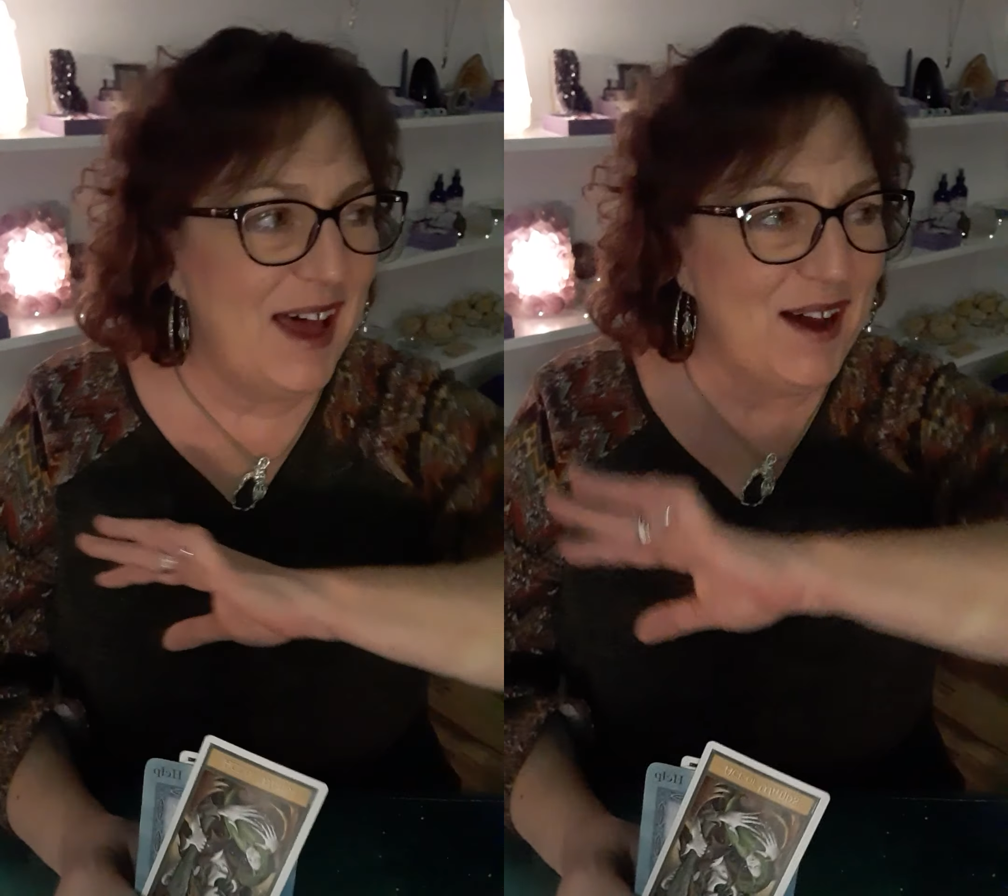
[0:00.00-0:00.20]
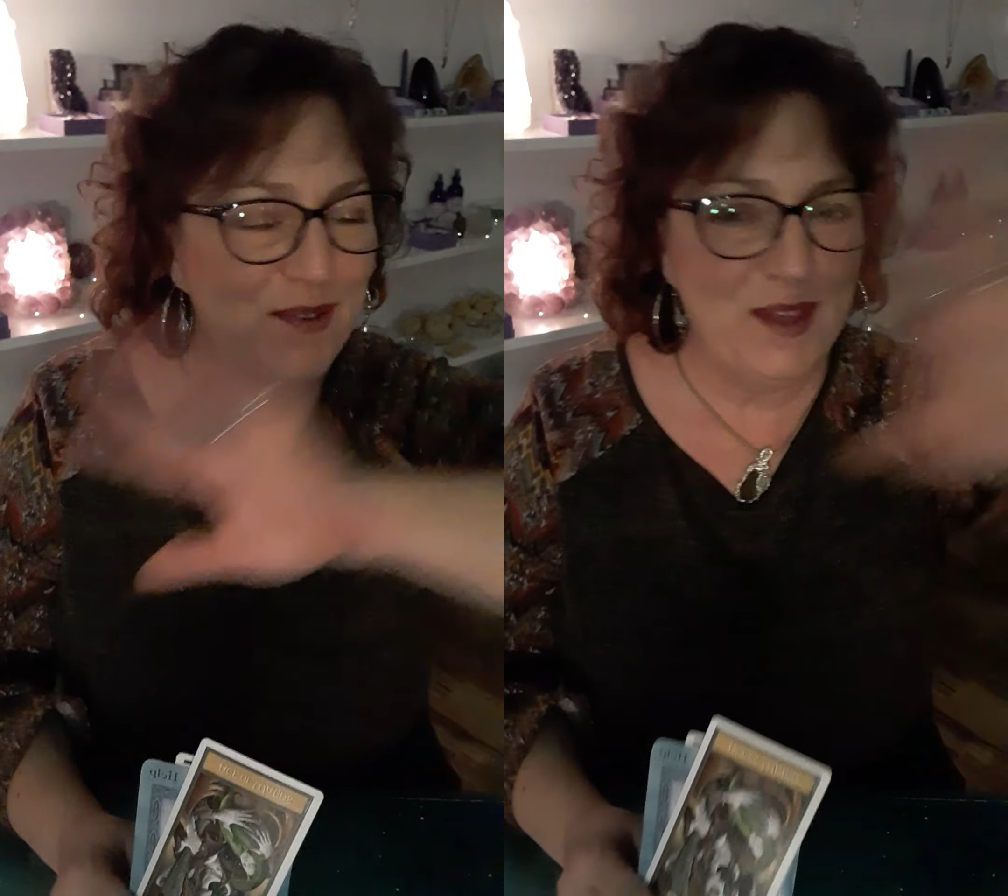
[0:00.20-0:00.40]

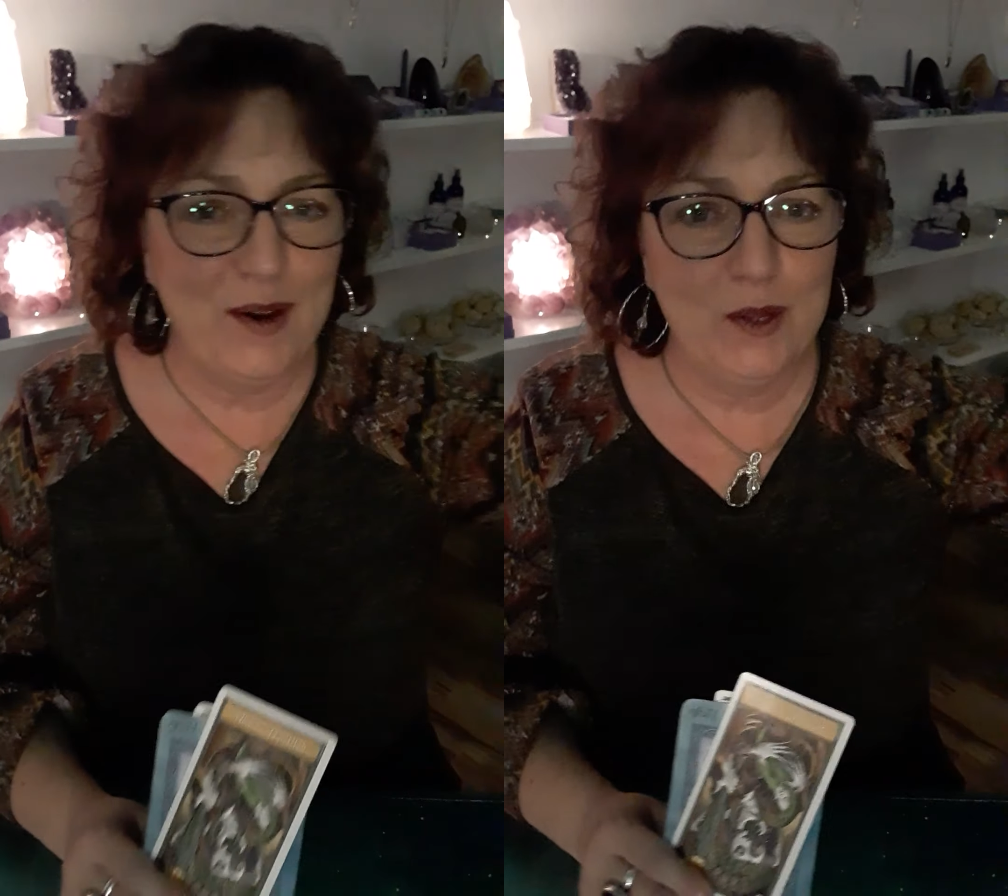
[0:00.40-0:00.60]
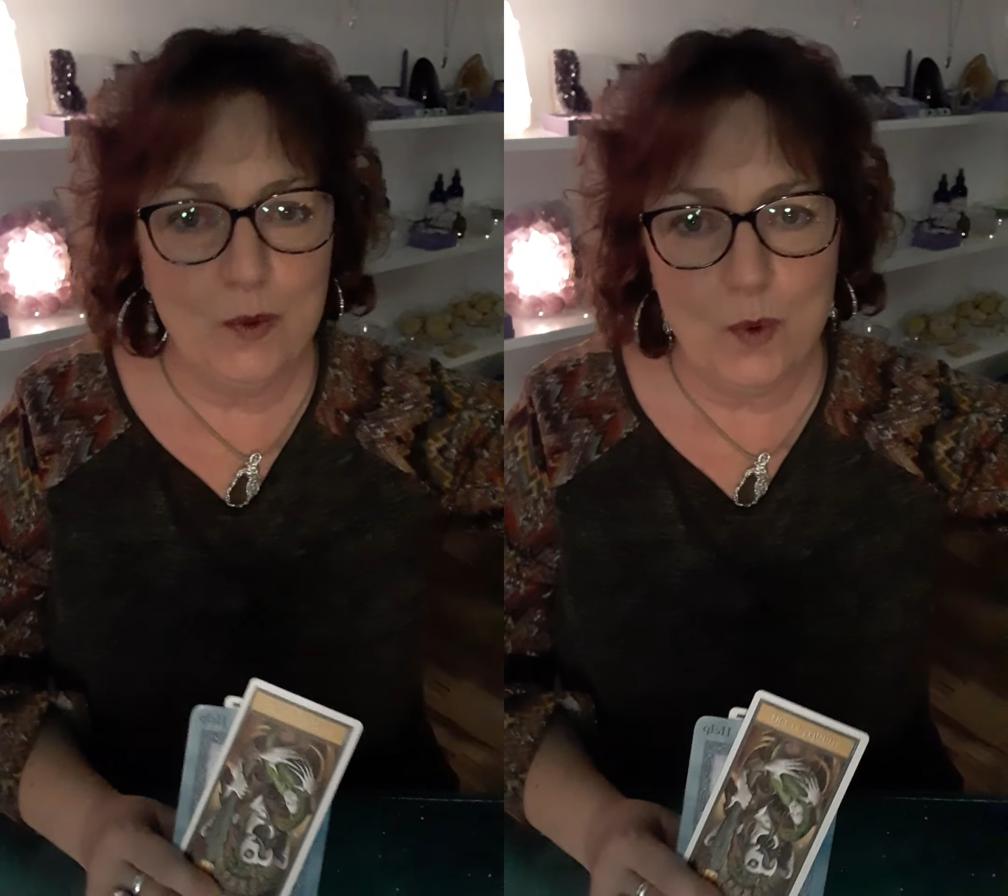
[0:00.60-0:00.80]
out
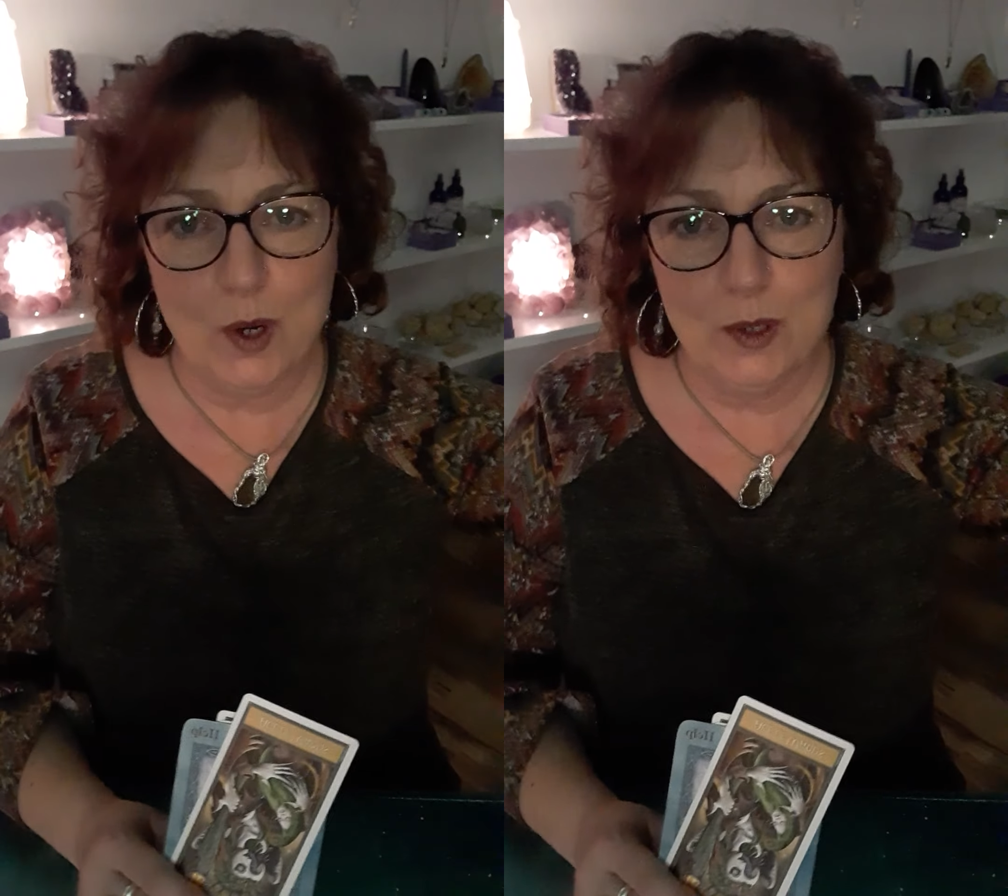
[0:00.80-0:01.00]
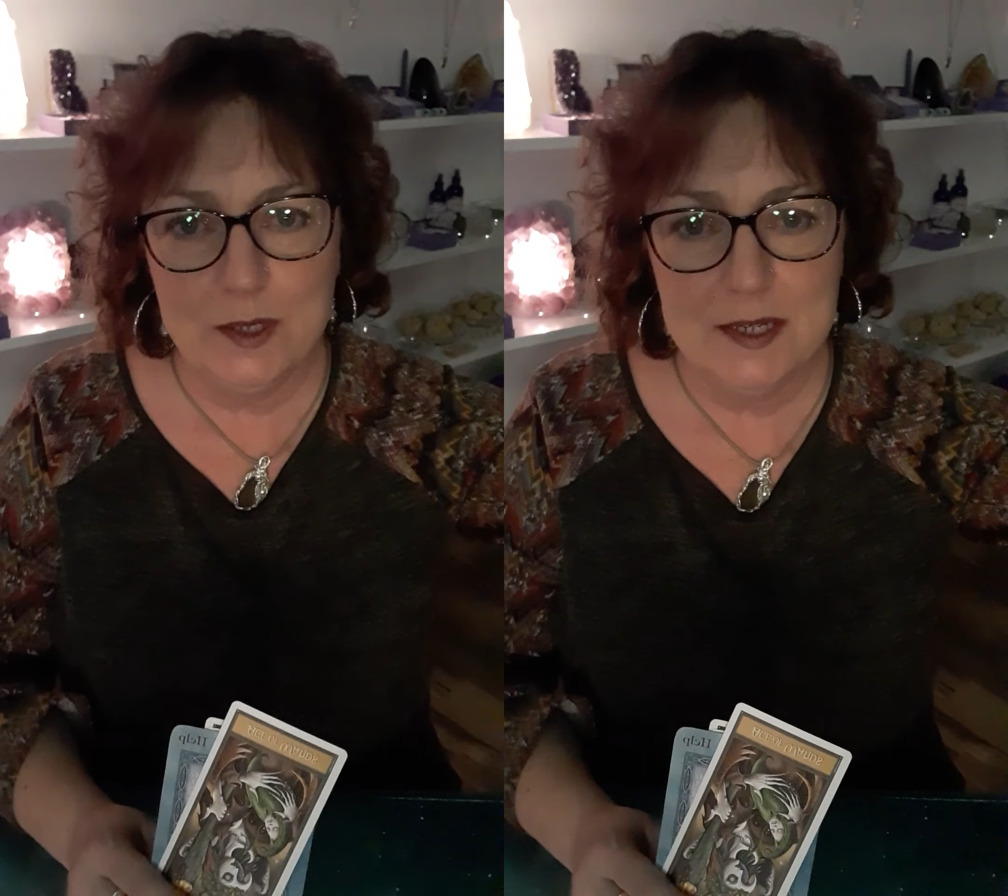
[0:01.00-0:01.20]
there in the
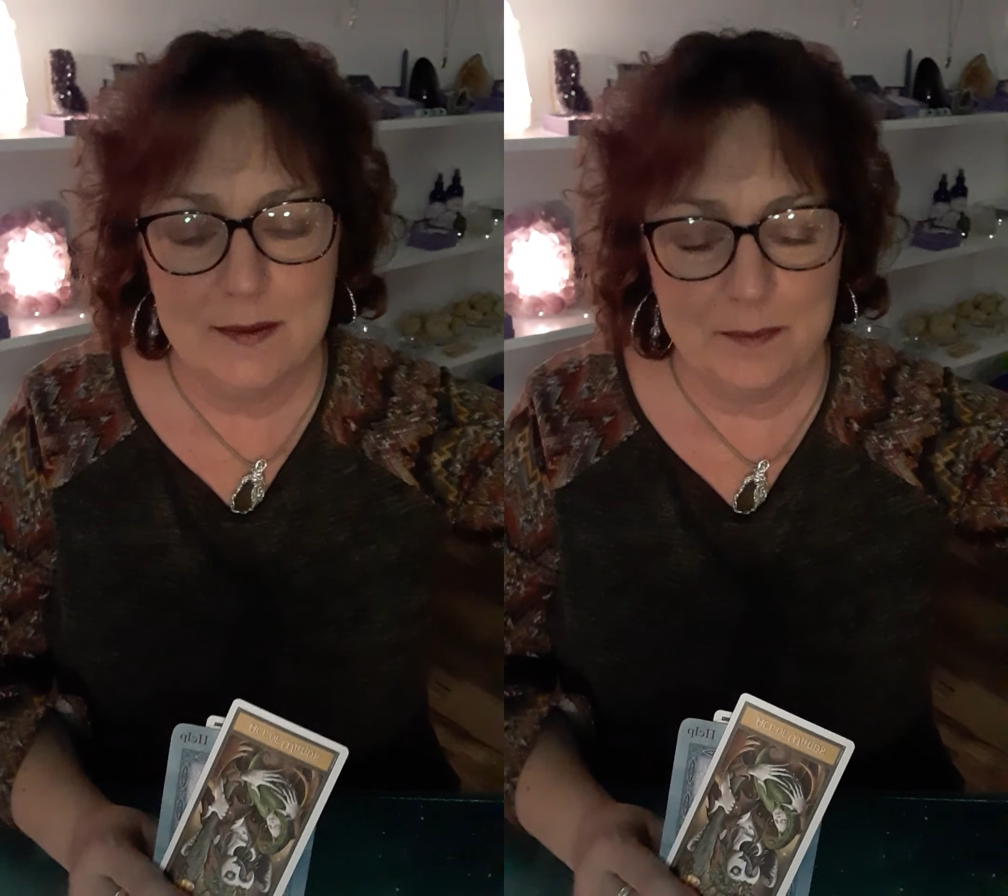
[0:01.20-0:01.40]
world.